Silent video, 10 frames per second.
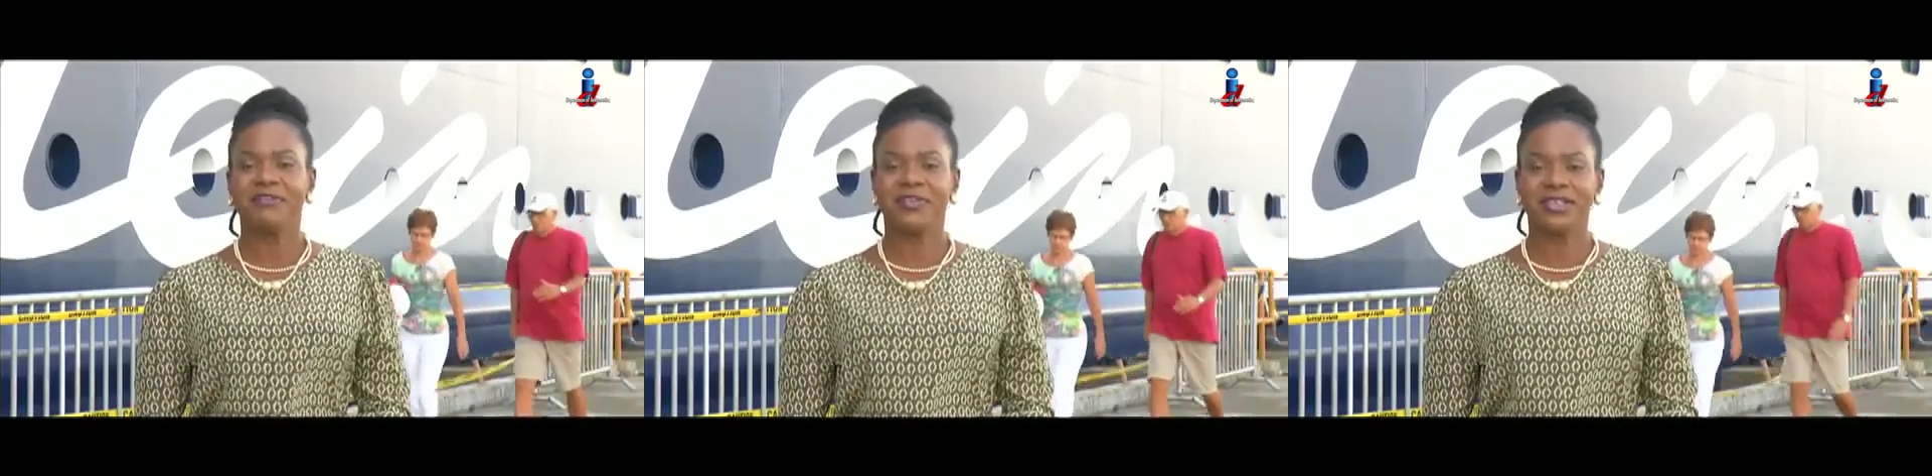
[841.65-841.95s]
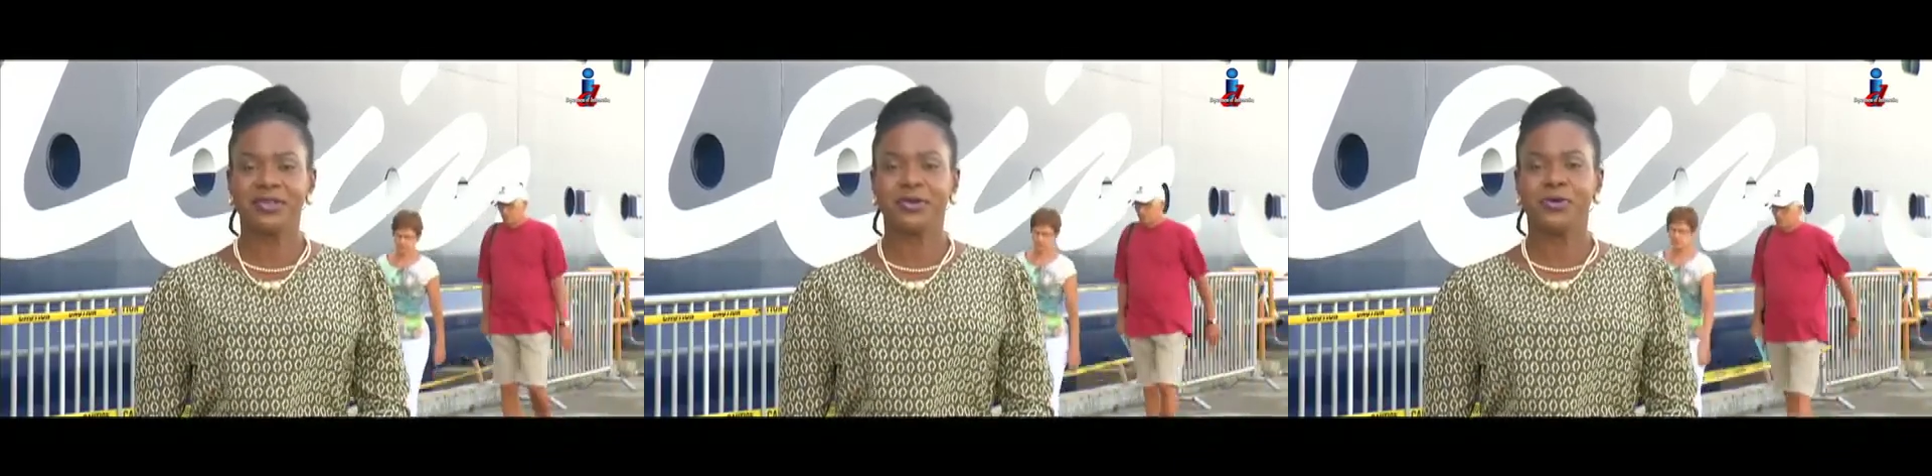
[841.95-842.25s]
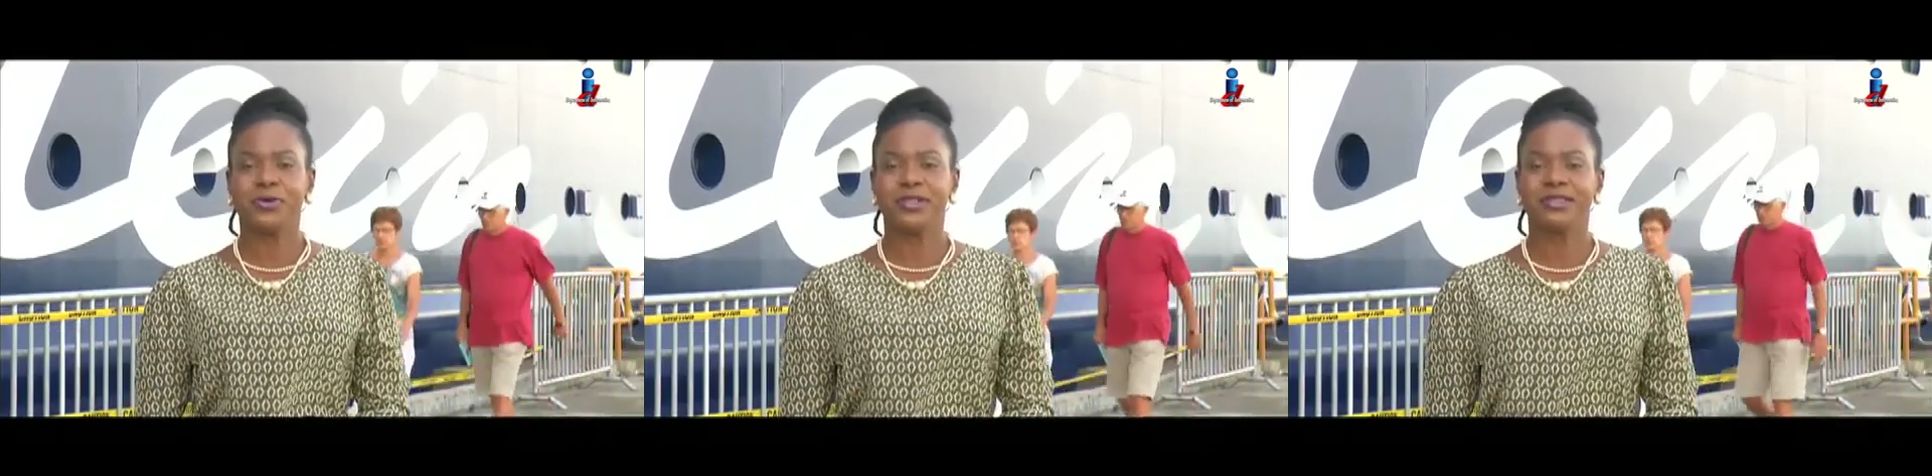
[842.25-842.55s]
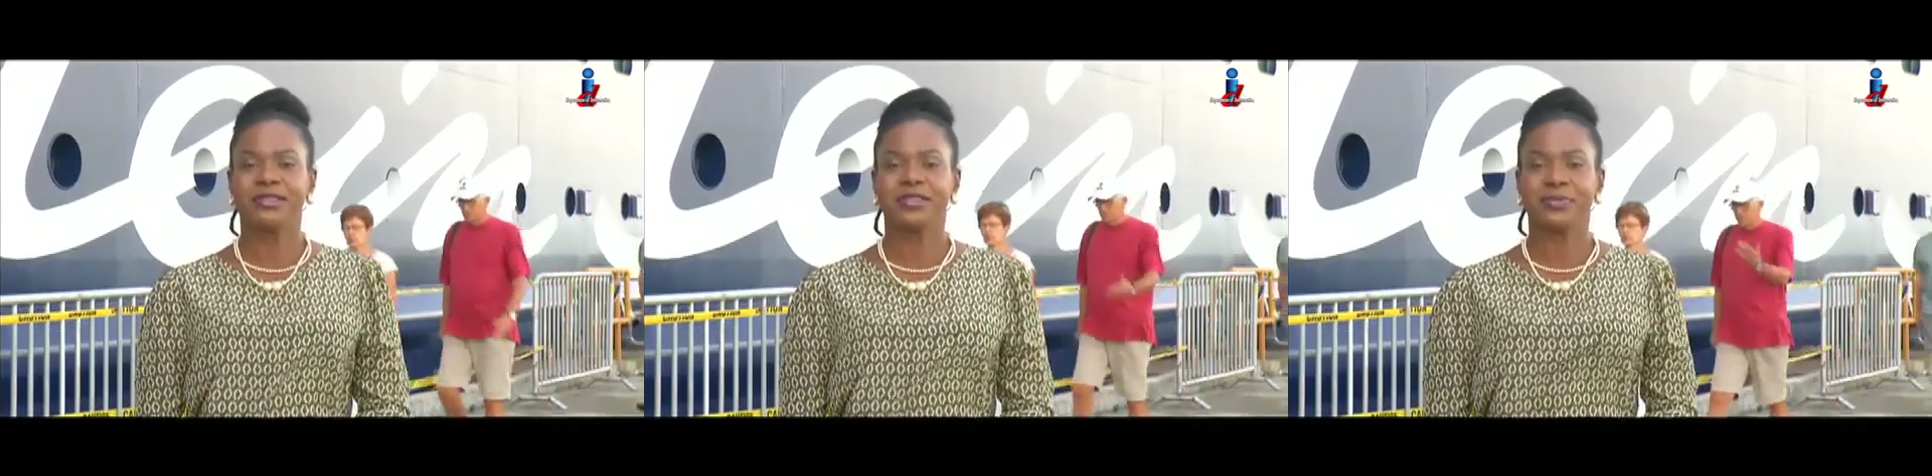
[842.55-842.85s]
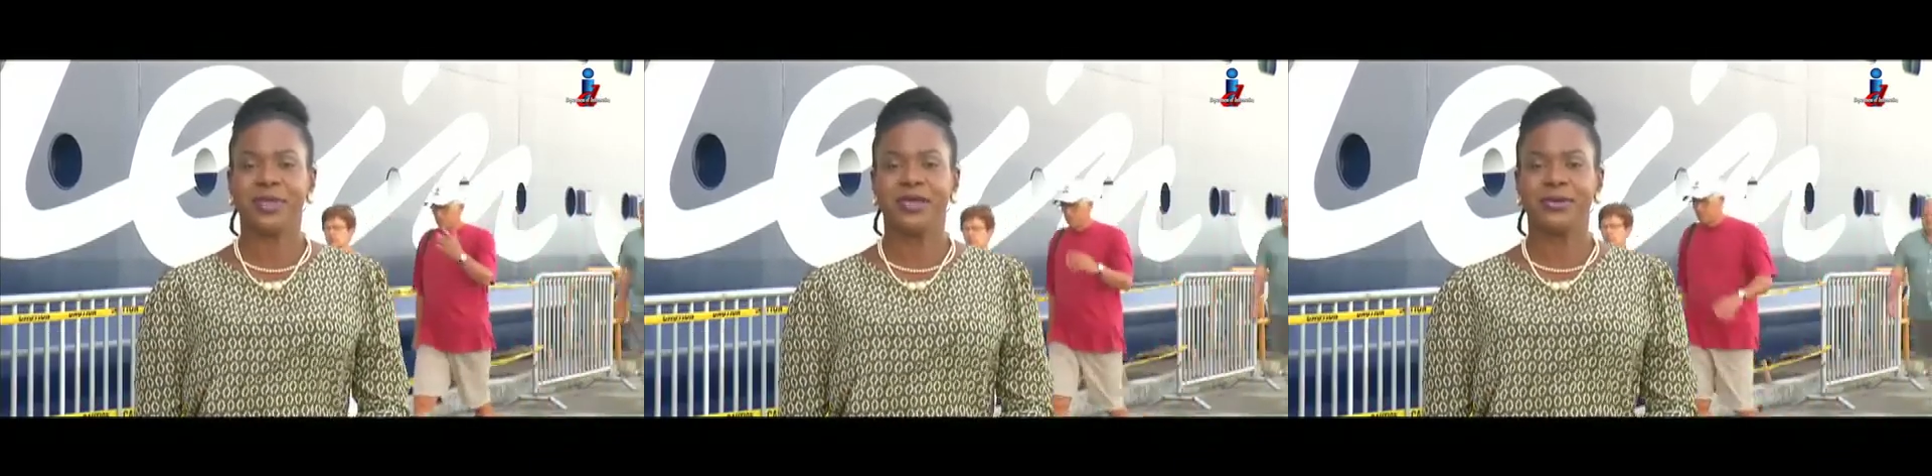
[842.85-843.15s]
vessel calls to
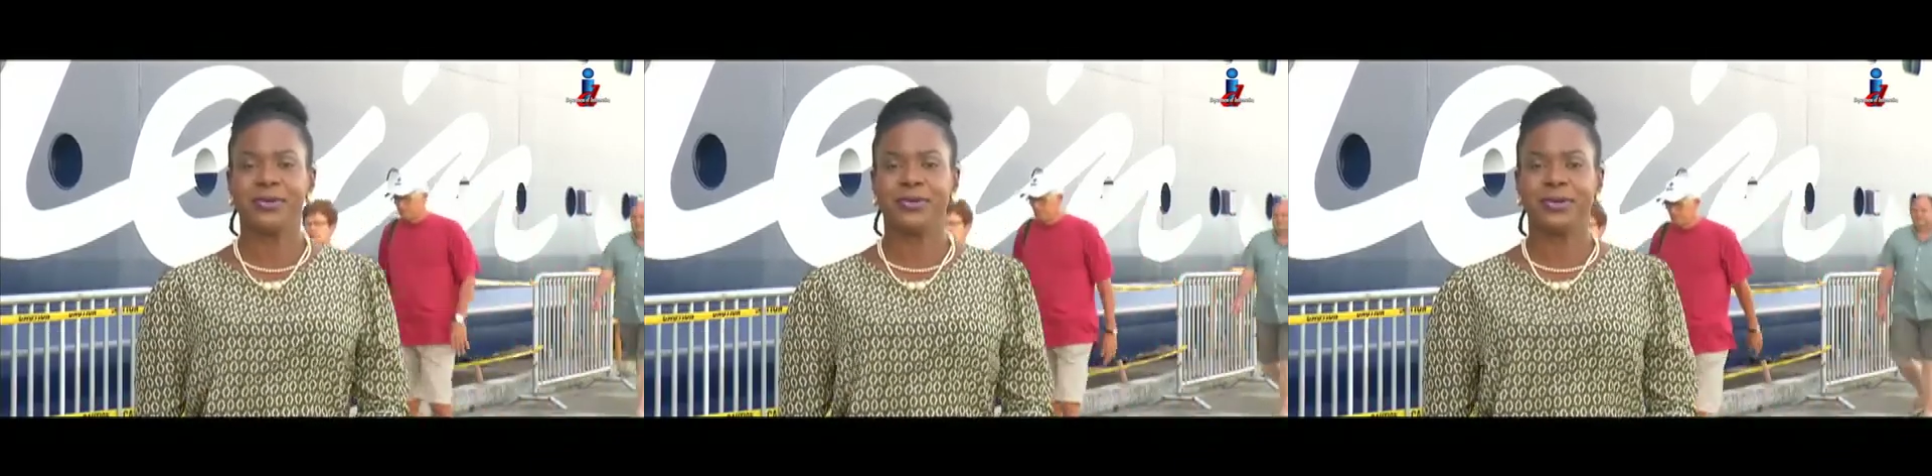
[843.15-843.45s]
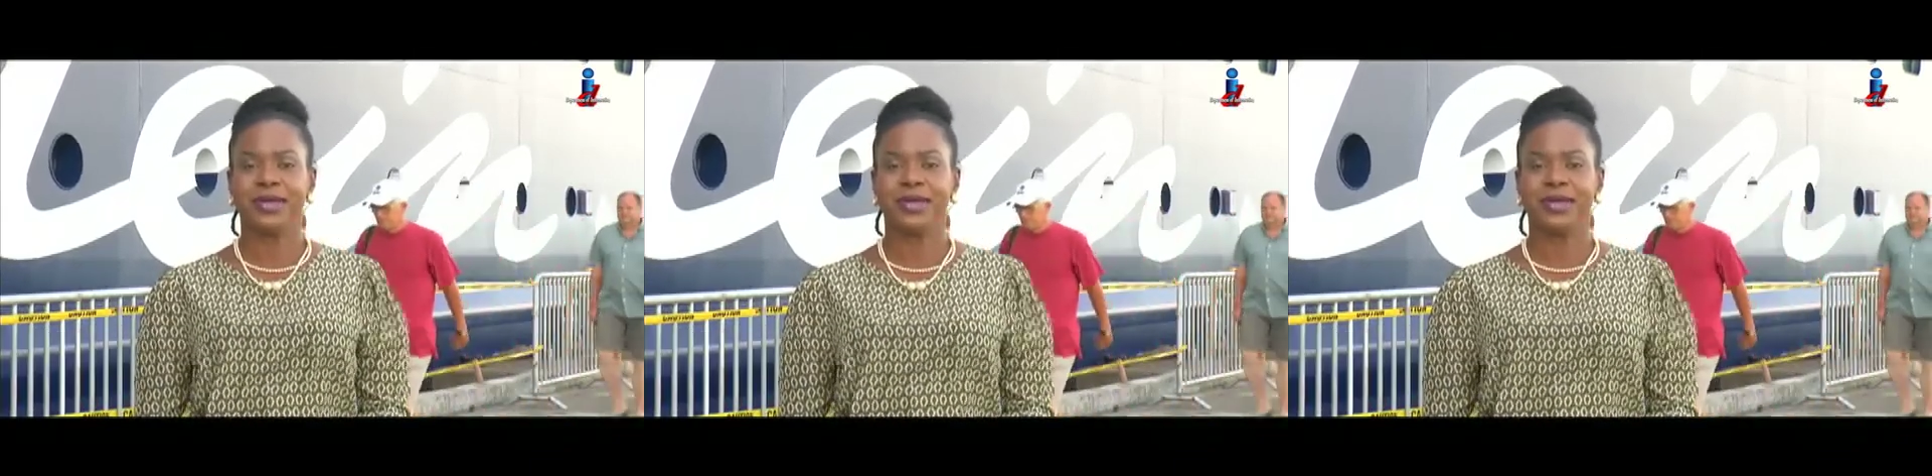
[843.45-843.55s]
Tobago.